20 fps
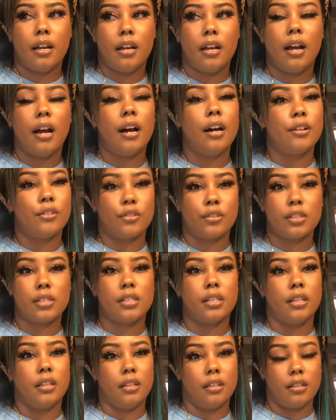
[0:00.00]
I
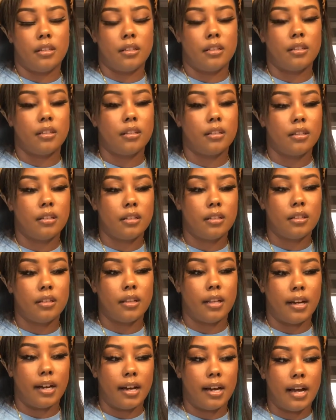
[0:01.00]
understand.
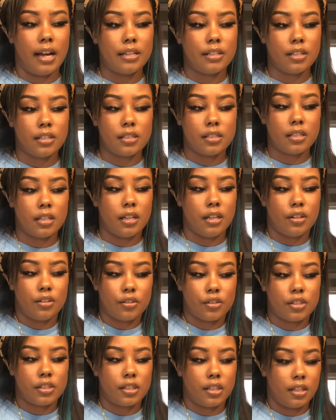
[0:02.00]
Like, I just
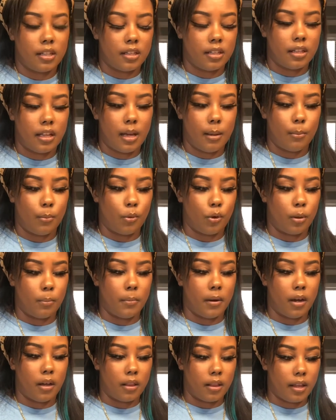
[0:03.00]
understand a lot more
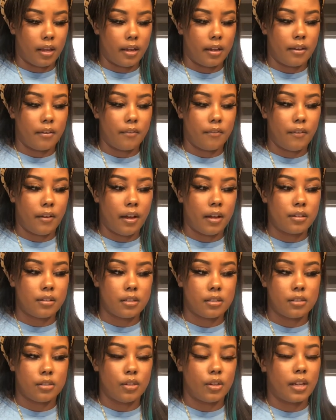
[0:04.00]
about life. I
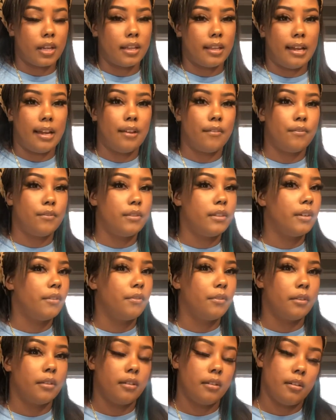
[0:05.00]
just look at life
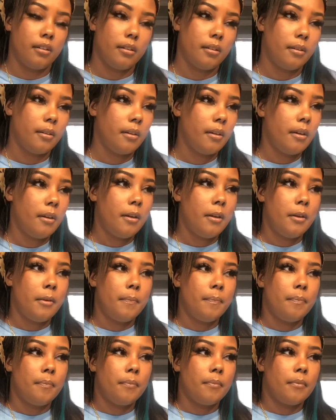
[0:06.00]
differently.
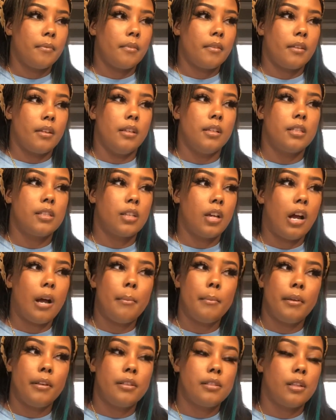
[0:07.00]
It's
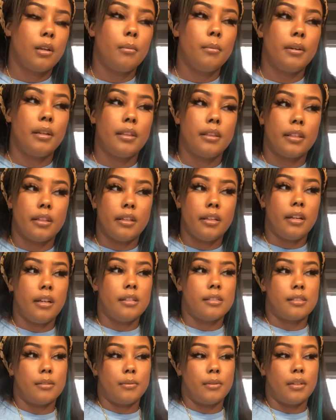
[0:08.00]
taught me so many
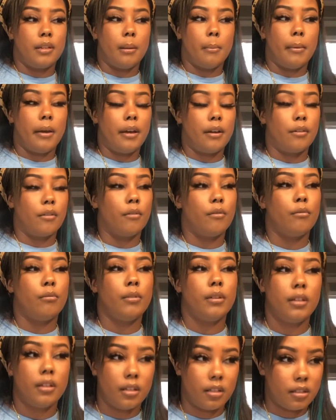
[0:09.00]
things within a matter of
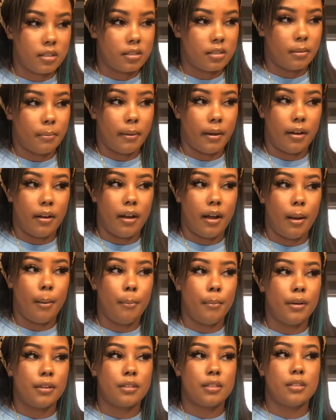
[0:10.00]
weeks about how
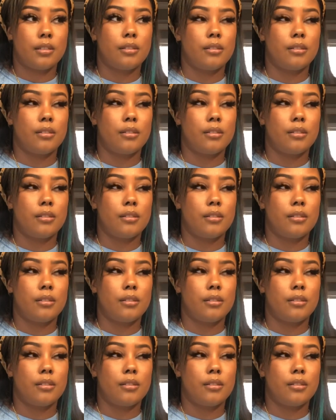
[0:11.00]
much